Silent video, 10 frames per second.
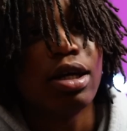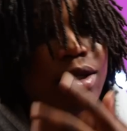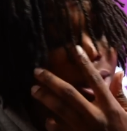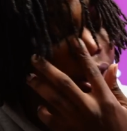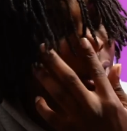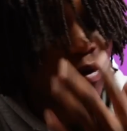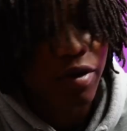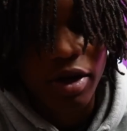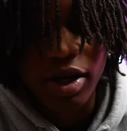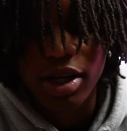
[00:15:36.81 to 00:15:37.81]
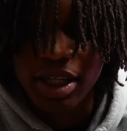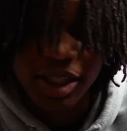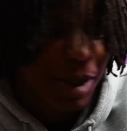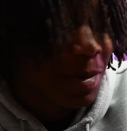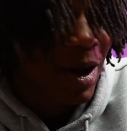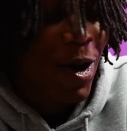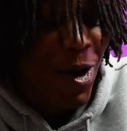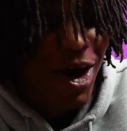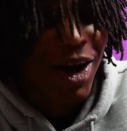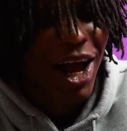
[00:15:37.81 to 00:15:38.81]
And shit, for real, it been
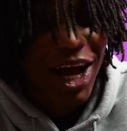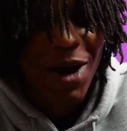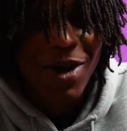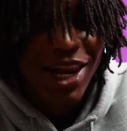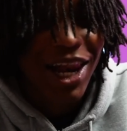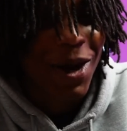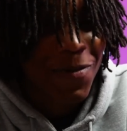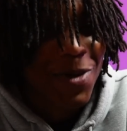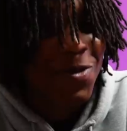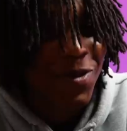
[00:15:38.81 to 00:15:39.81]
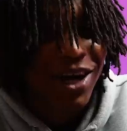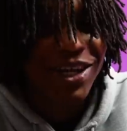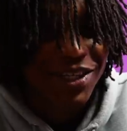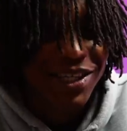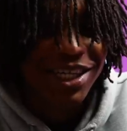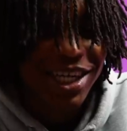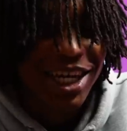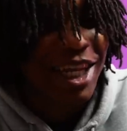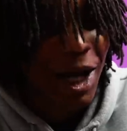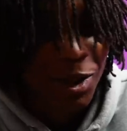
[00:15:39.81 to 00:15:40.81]
hard. I got a really lot of people out here
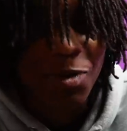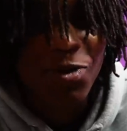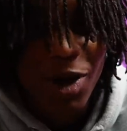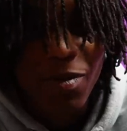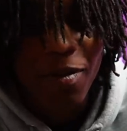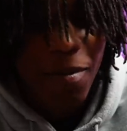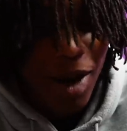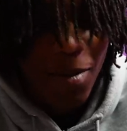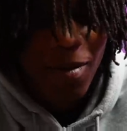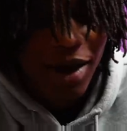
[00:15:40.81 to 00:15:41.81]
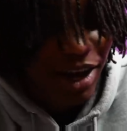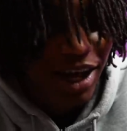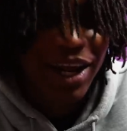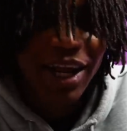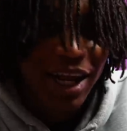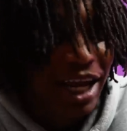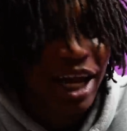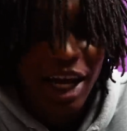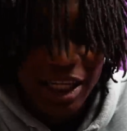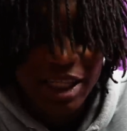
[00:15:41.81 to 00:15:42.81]
that support me. My mom and my daddy, they
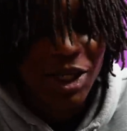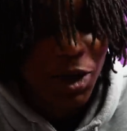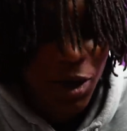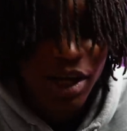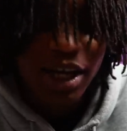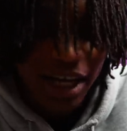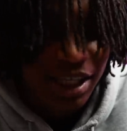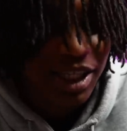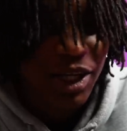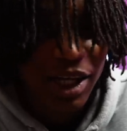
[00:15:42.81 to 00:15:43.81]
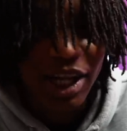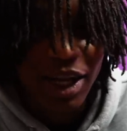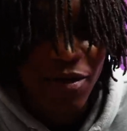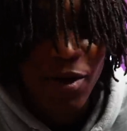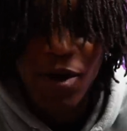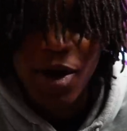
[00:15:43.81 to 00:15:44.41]
they still they still here living.